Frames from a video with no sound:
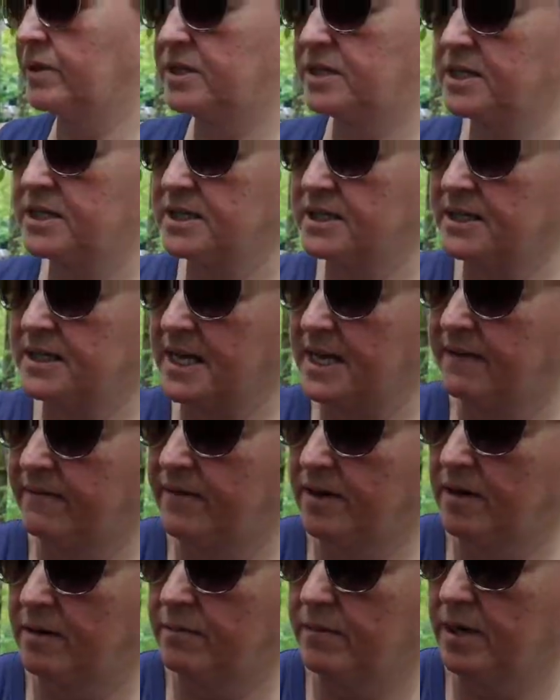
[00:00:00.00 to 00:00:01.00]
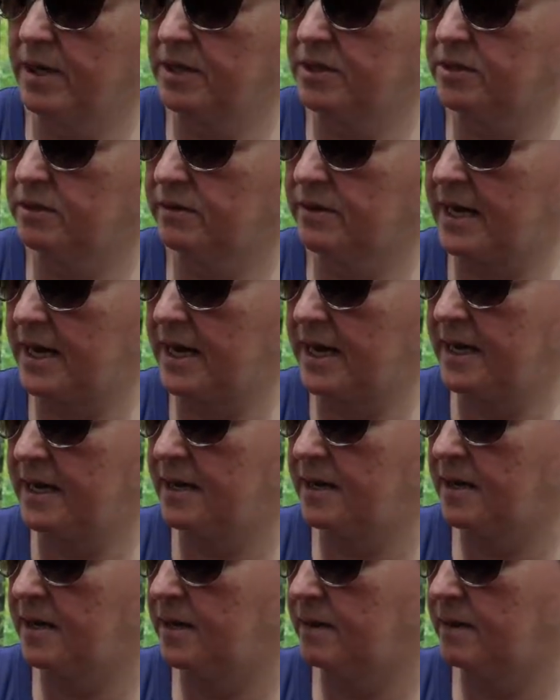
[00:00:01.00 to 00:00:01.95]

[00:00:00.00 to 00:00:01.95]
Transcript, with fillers: which doesn't take very much, okay?